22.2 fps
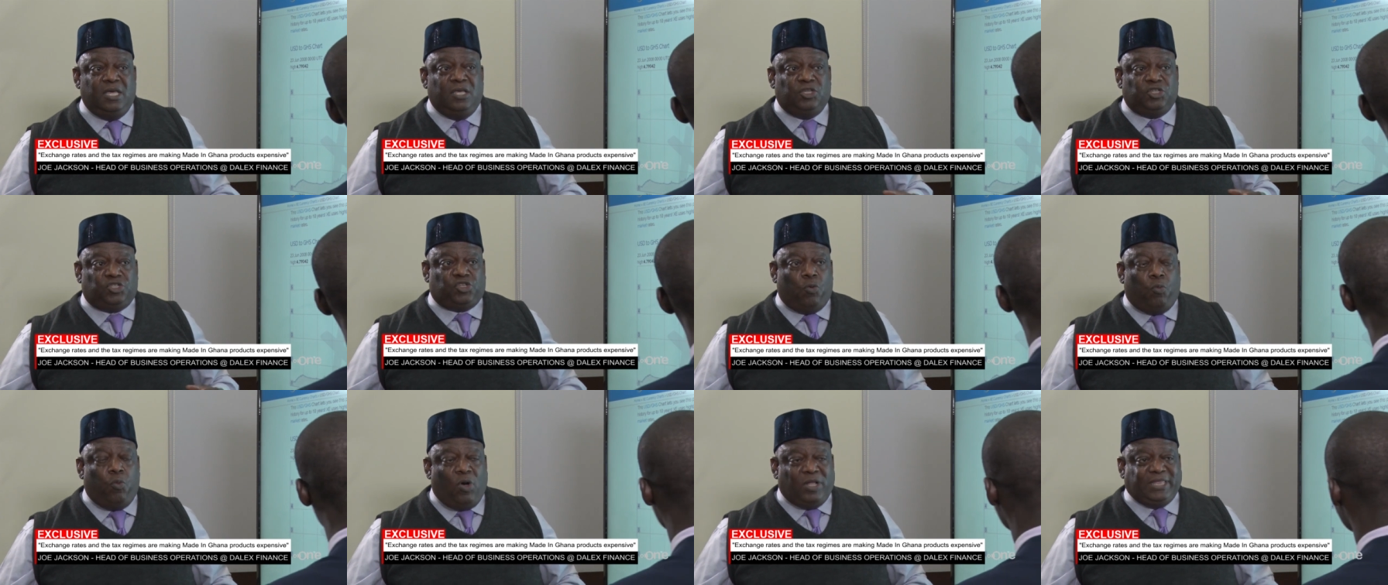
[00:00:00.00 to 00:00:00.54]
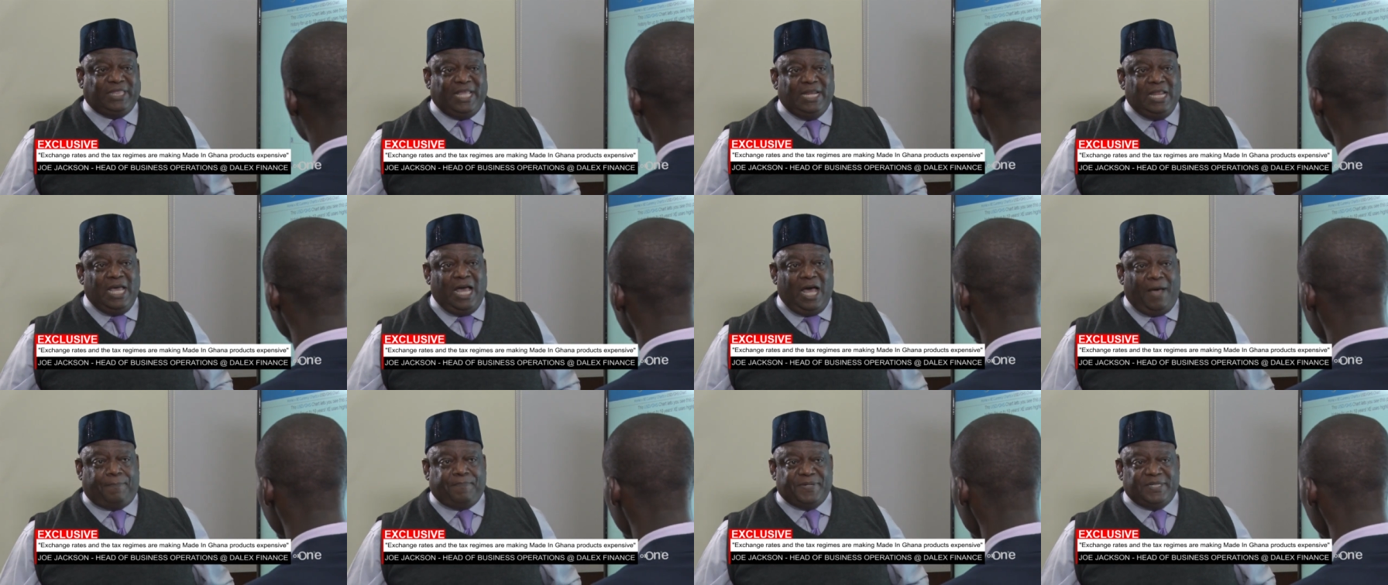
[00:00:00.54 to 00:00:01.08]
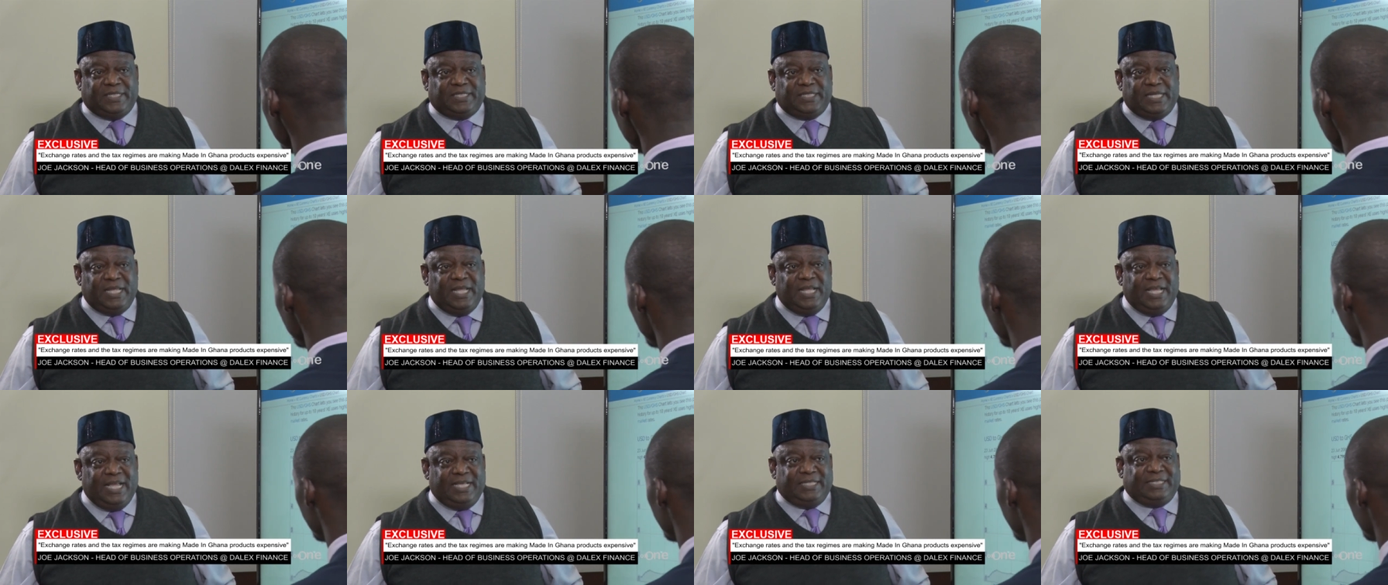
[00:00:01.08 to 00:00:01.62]
So what then happens
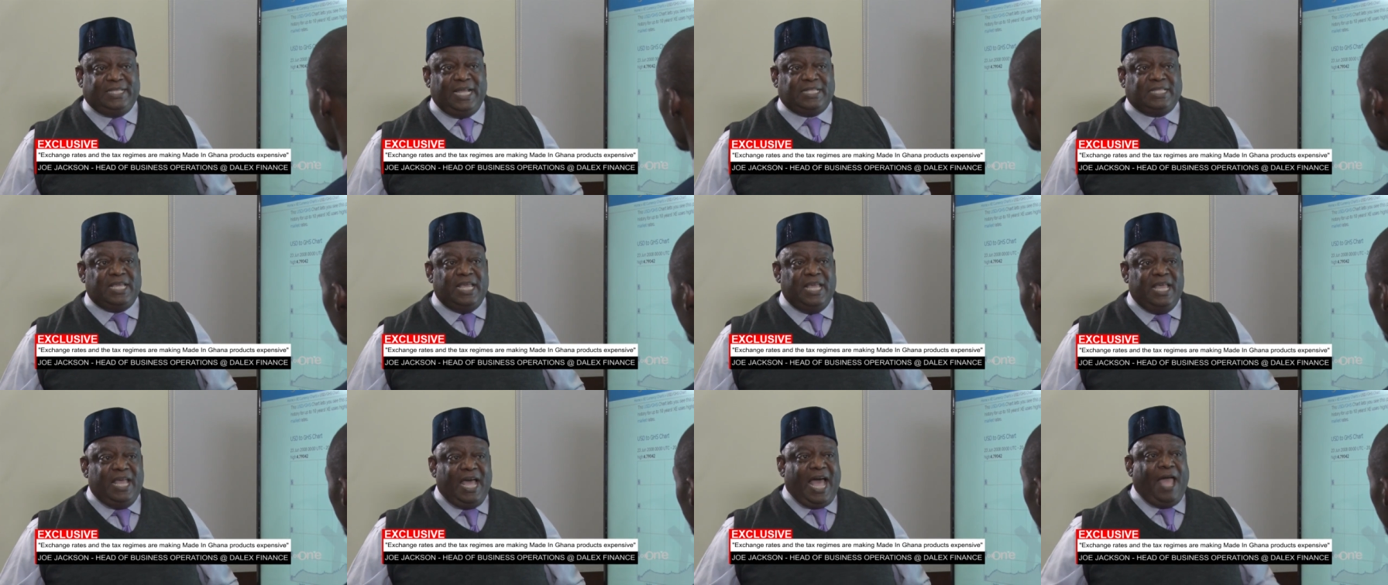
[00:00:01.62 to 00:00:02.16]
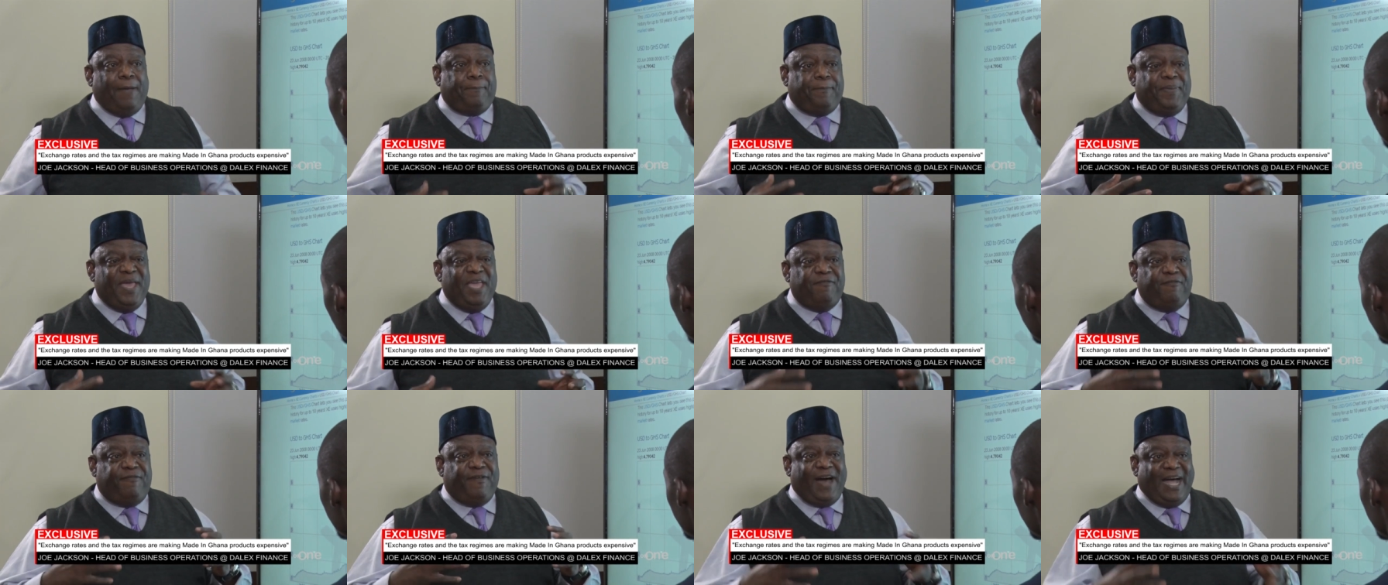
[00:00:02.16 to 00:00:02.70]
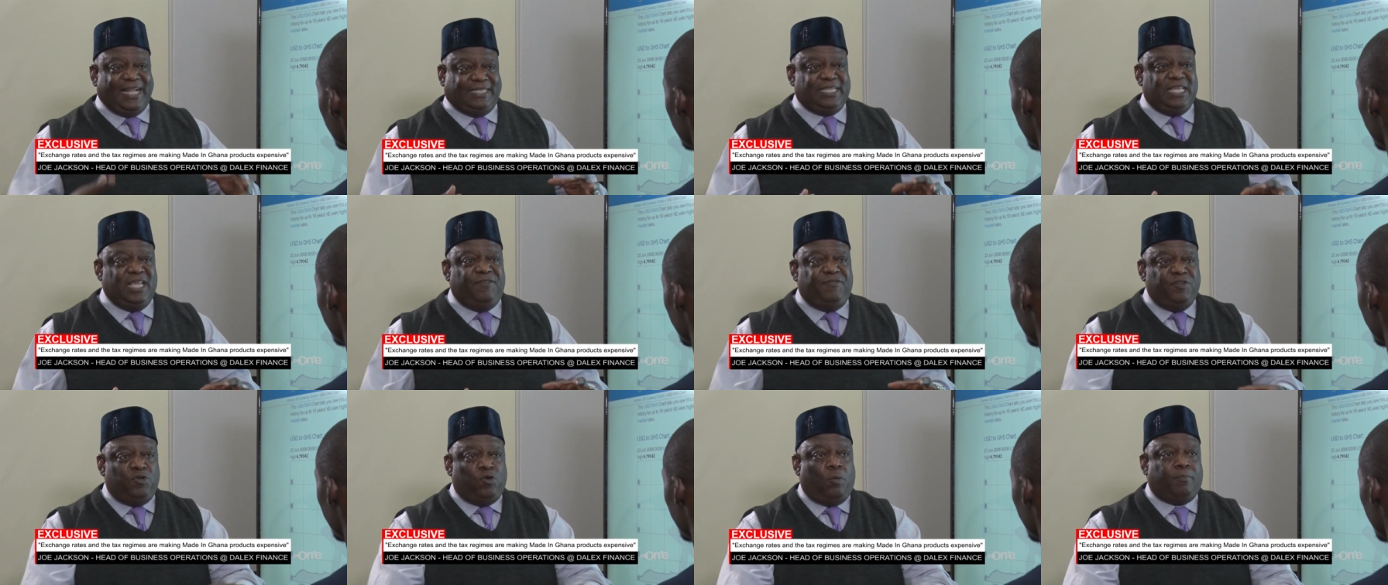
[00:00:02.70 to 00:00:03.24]
is that I pay VAT
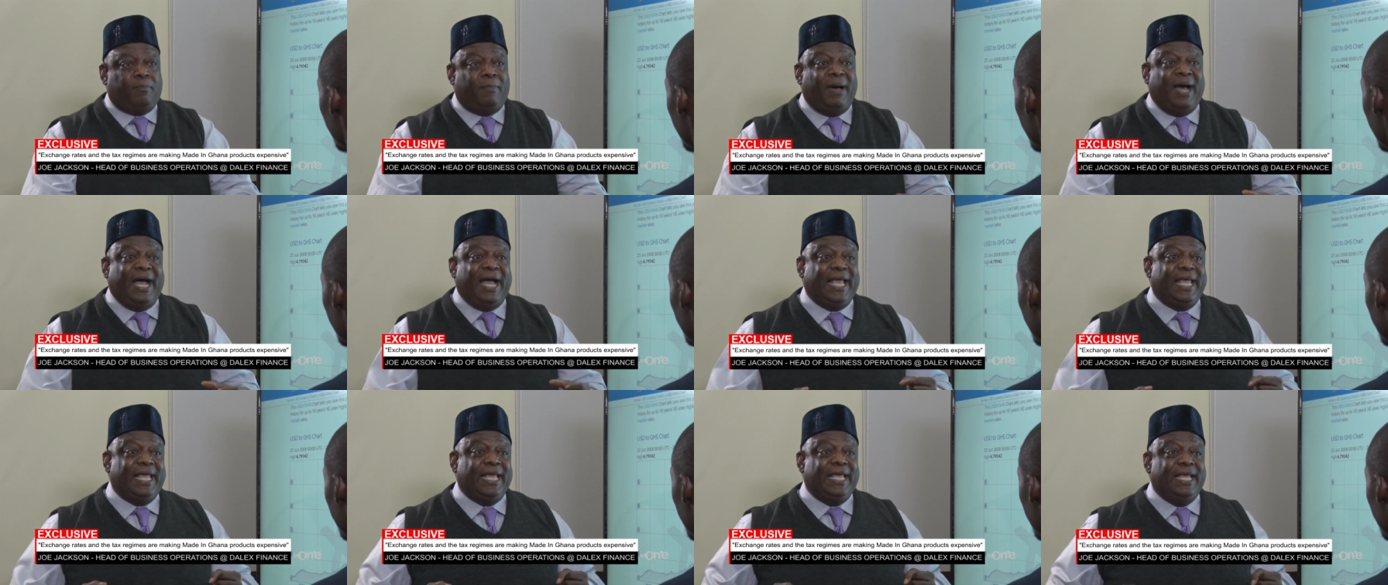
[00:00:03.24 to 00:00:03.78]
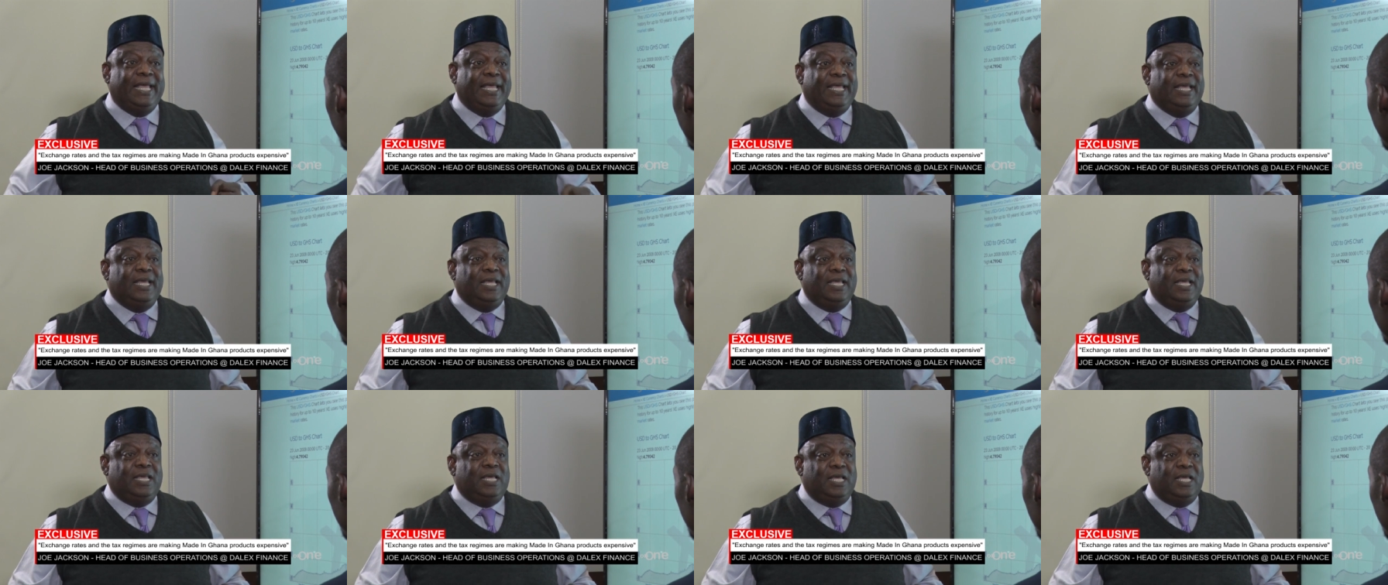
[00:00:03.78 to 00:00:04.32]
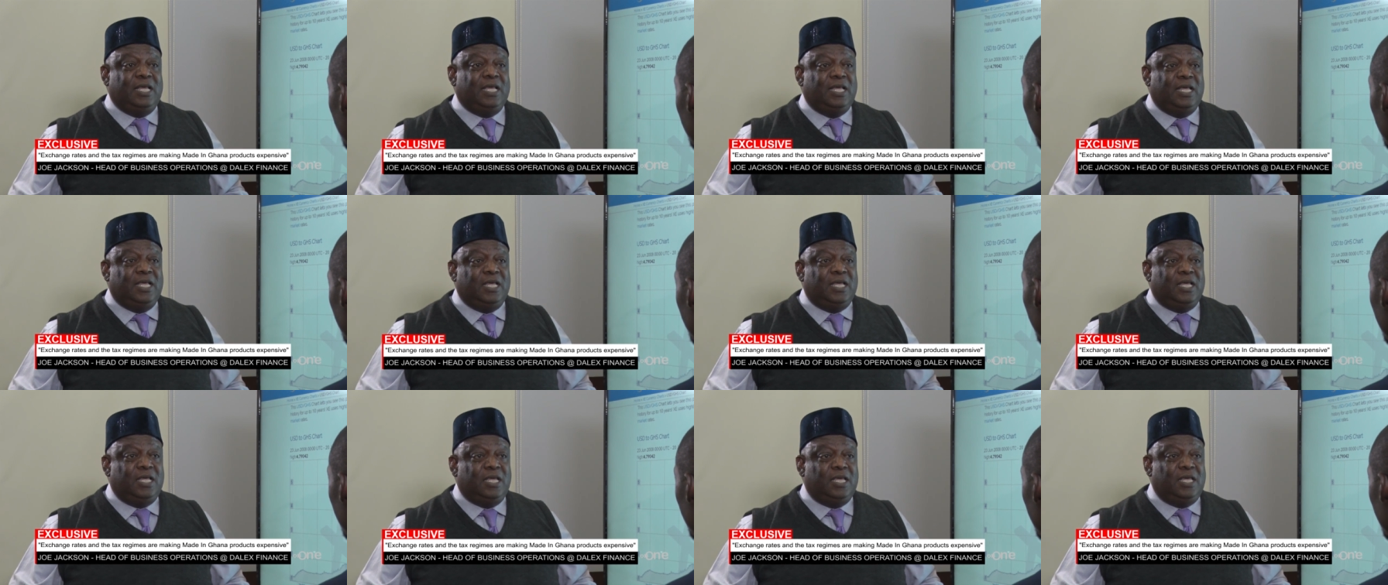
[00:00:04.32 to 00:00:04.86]
even on my
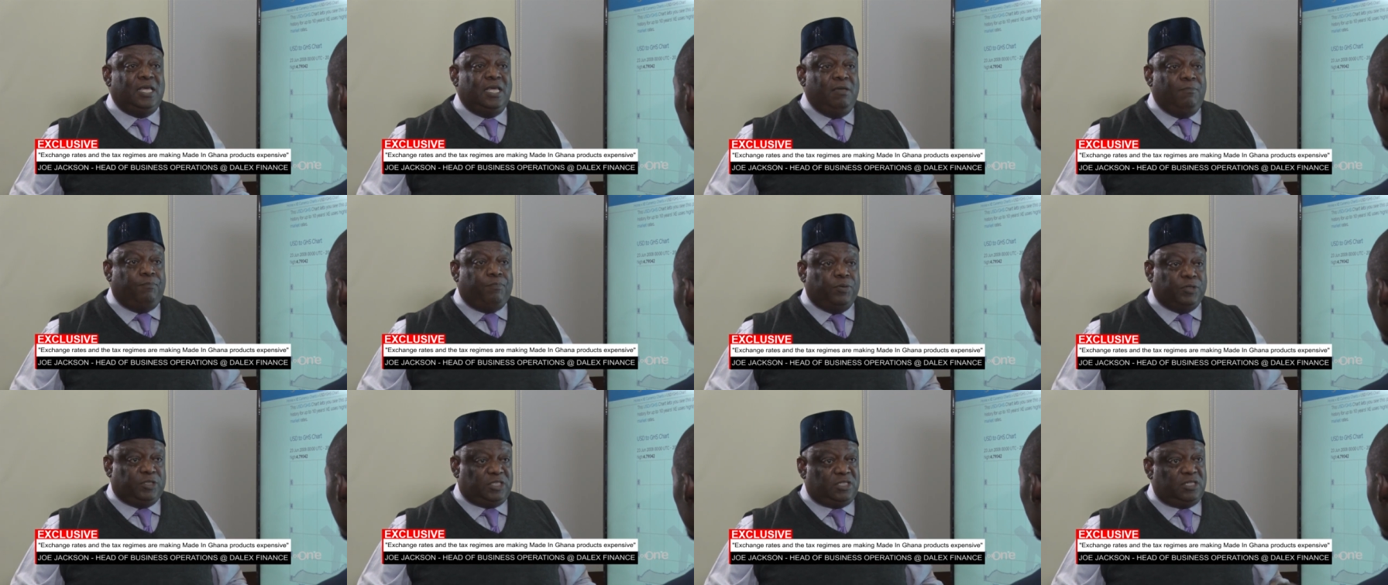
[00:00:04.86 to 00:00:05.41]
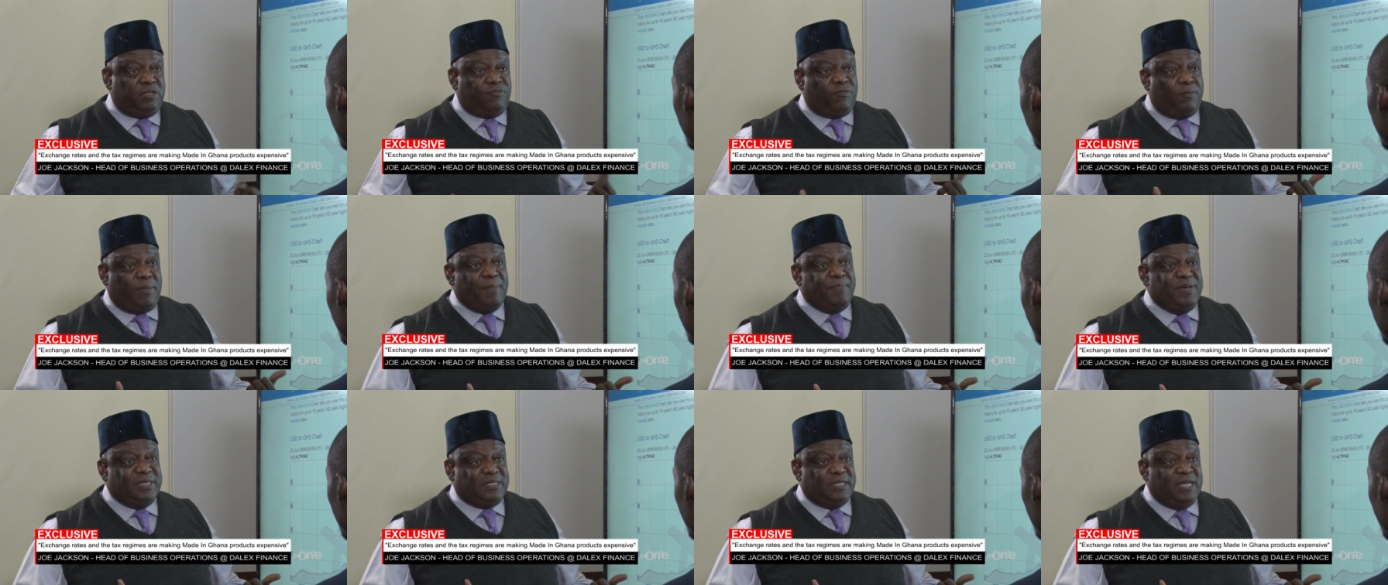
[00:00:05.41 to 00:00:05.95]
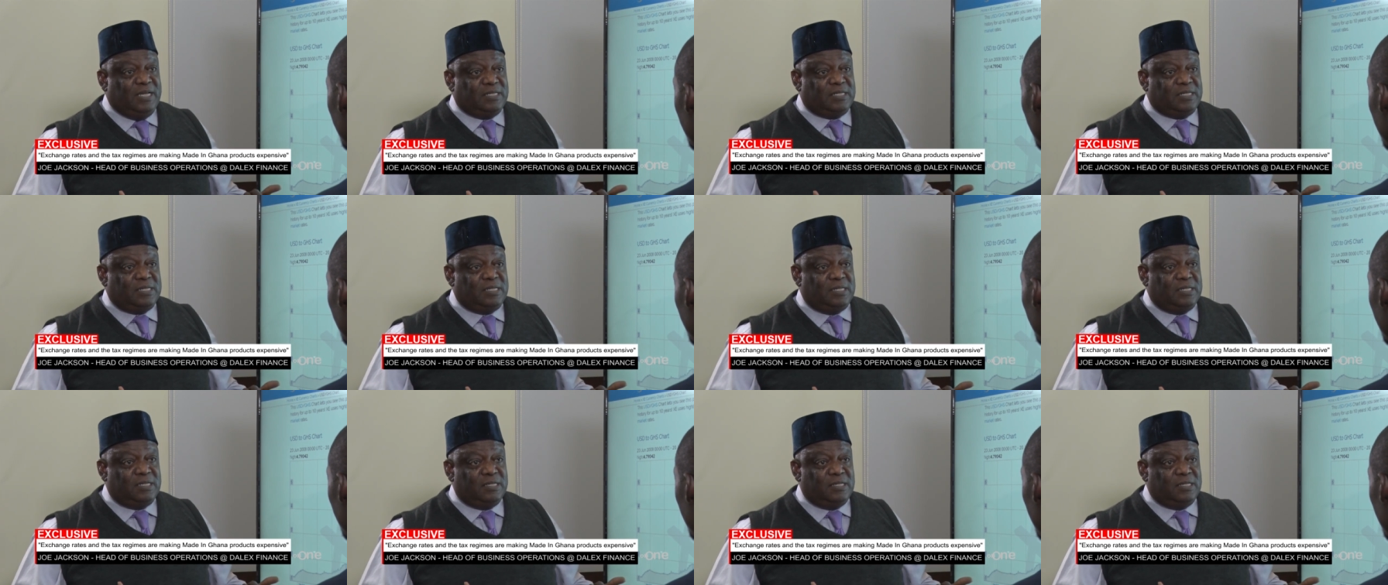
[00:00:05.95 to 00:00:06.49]
inputs for my business.